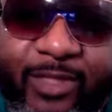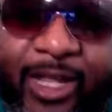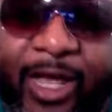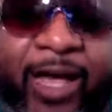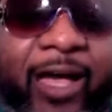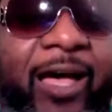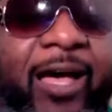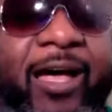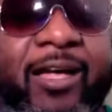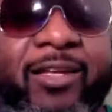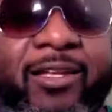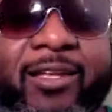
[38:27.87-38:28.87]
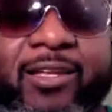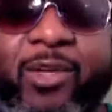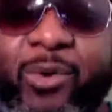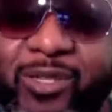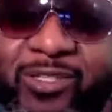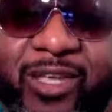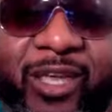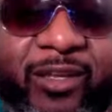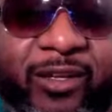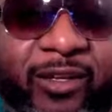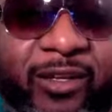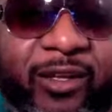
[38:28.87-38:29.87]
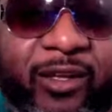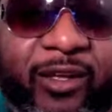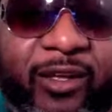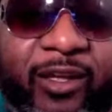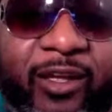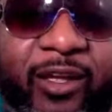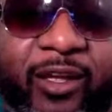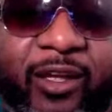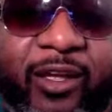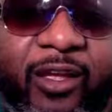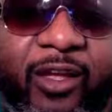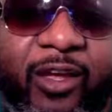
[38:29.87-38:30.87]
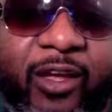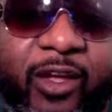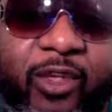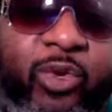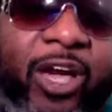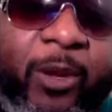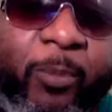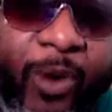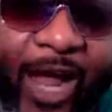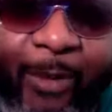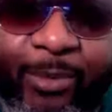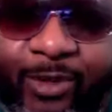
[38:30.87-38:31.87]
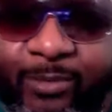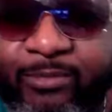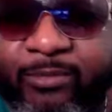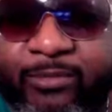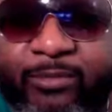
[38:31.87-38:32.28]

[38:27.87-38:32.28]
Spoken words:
You know what he said? You got a problem?